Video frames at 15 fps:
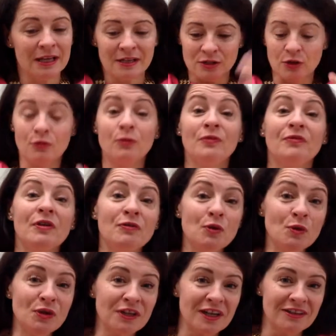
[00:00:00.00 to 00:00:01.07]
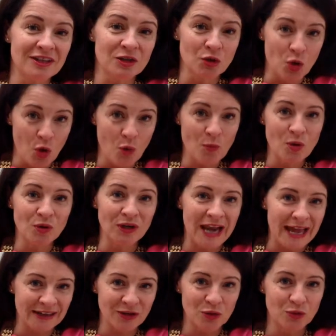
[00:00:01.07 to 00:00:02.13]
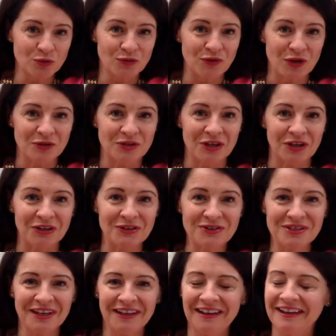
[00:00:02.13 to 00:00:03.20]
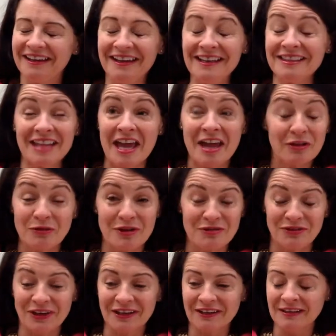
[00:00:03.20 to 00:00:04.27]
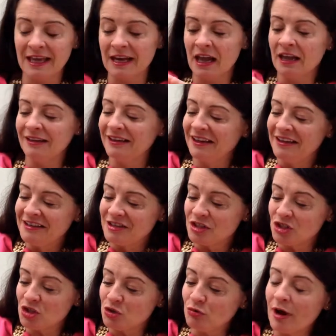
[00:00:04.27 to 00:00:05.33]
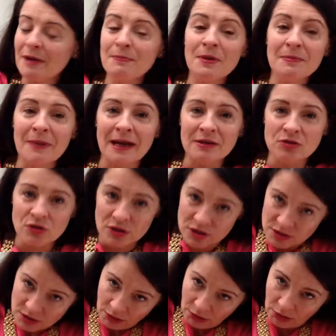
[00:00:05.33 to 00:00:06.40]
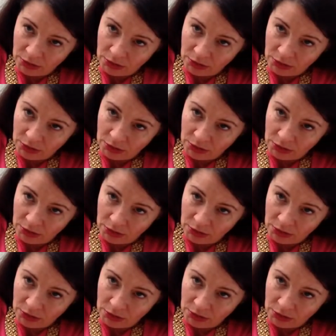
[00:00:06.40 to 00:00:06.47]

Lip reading: So if you look at the normal landlord photos, they're horrific. They're like stripy mattress,